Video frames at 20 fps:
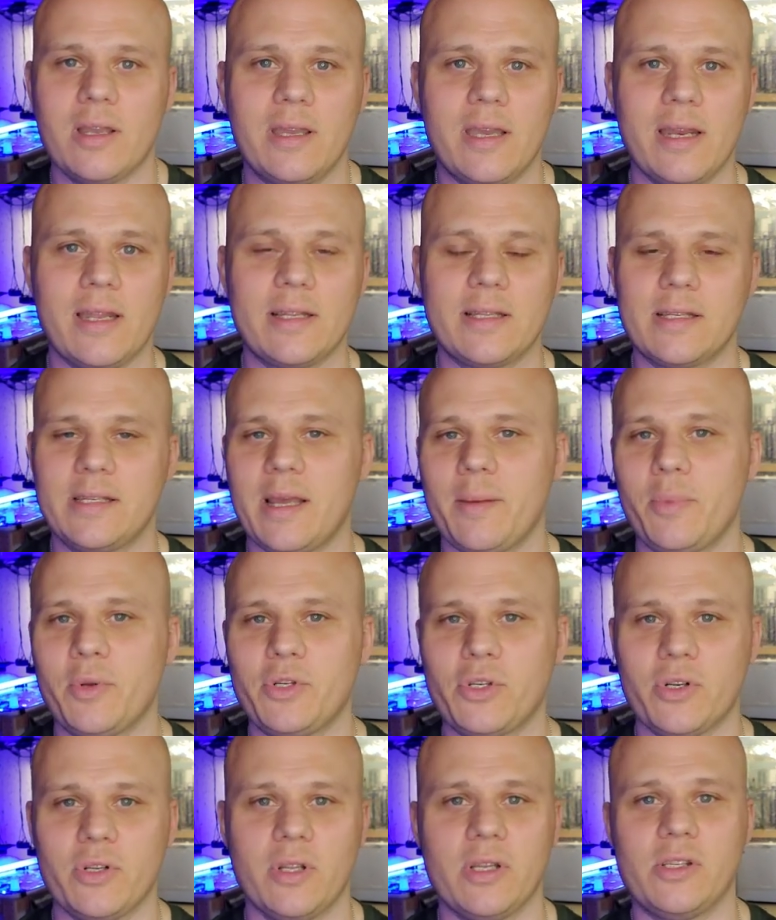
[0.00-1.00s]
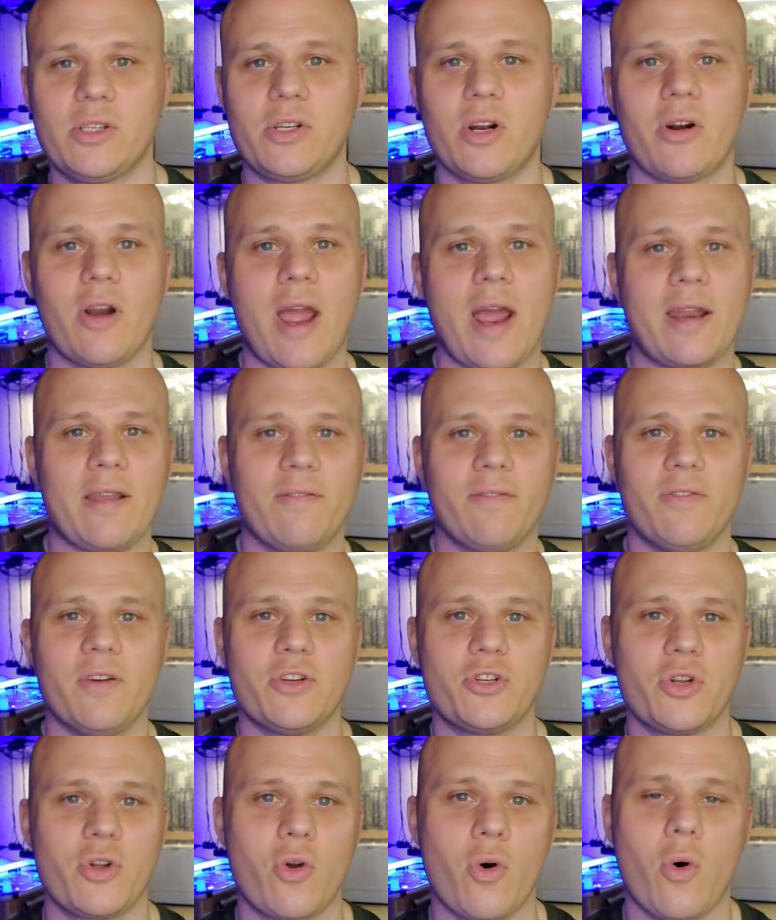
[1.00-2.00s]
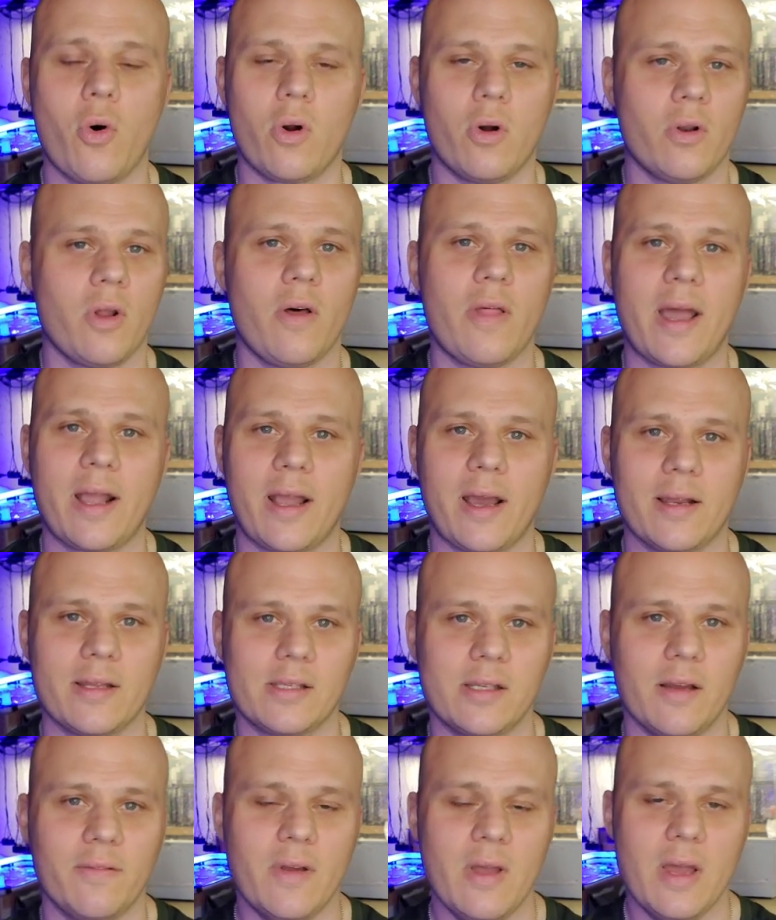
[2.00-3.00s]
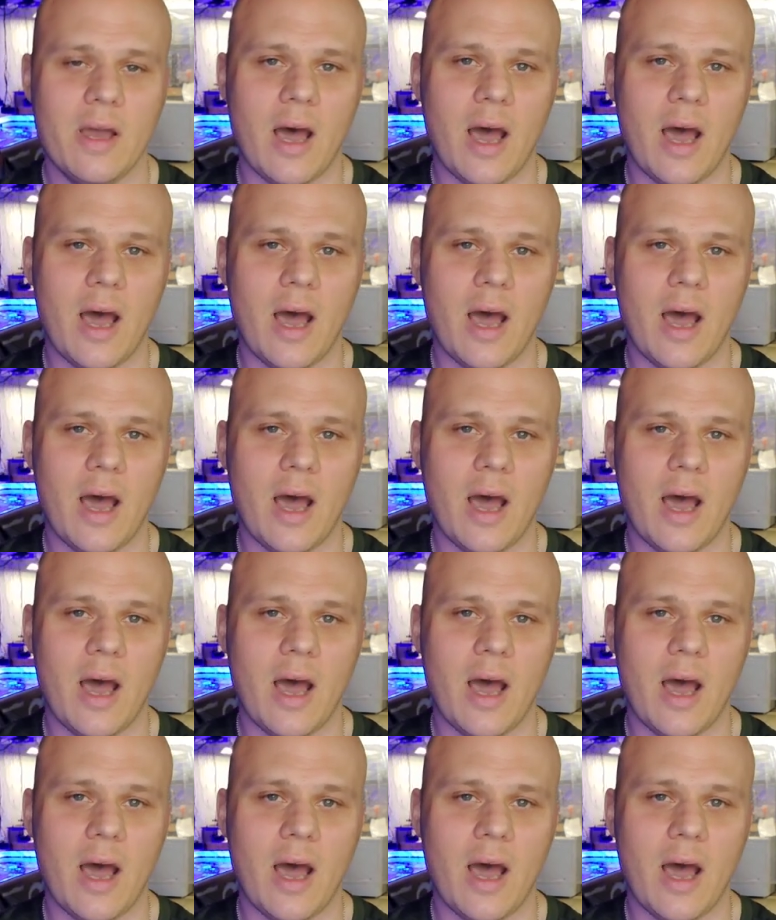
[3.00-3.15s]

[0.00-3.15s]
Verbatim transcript: get it to temperature and then start adding fish and coral and all that kind of stuff.